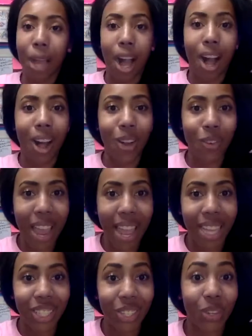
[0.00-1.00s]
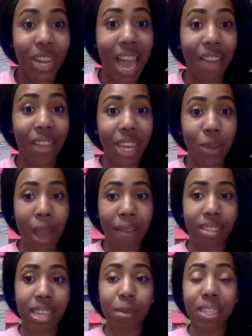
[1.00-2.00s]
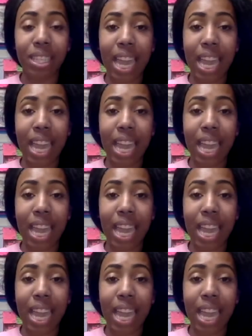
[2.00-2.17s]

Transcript: All right, so now that you have seen Ms.